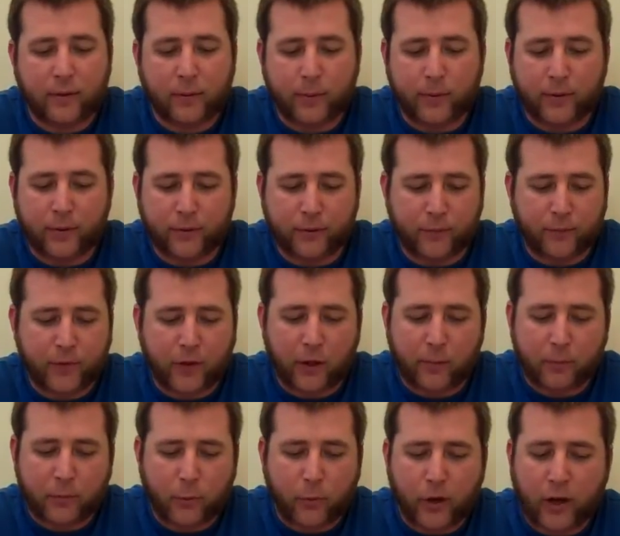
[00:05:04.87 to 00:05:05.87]
you know, it'll
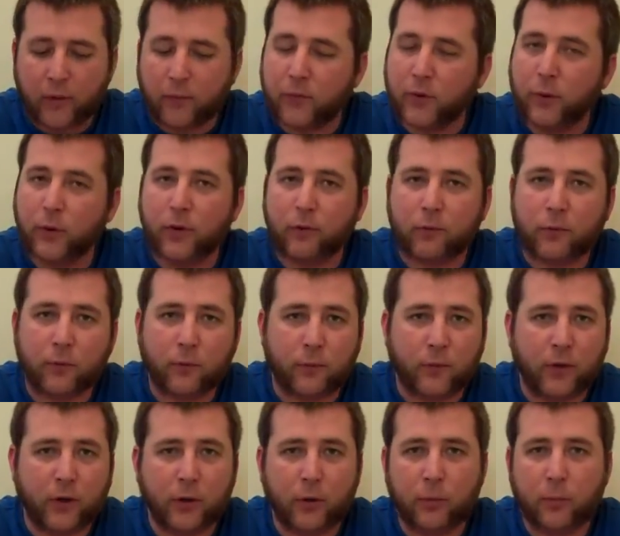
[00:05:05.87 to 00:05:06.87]
develop quite a few different
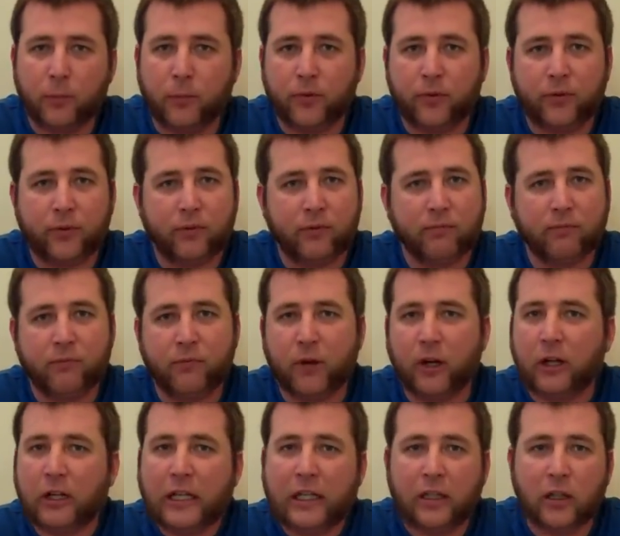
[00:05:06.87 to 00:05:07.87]
films,
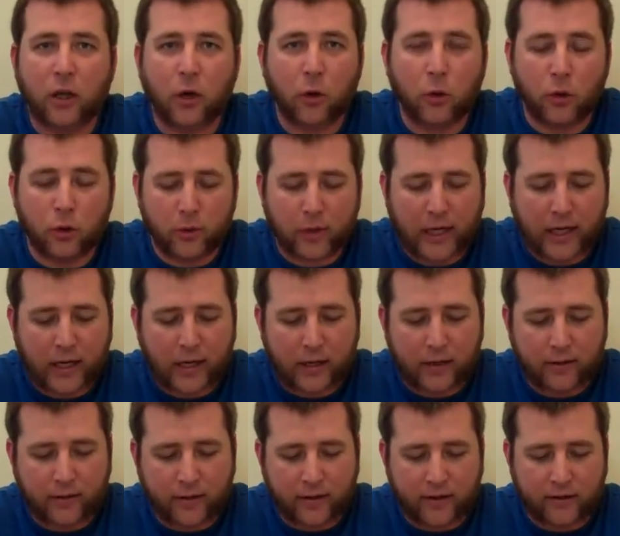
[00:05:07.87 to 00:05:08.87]
fairly low
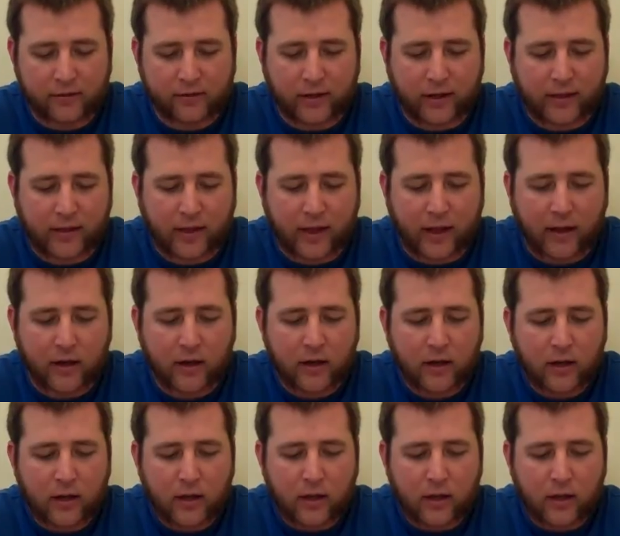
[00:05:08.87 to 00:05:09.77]
grain, things like that.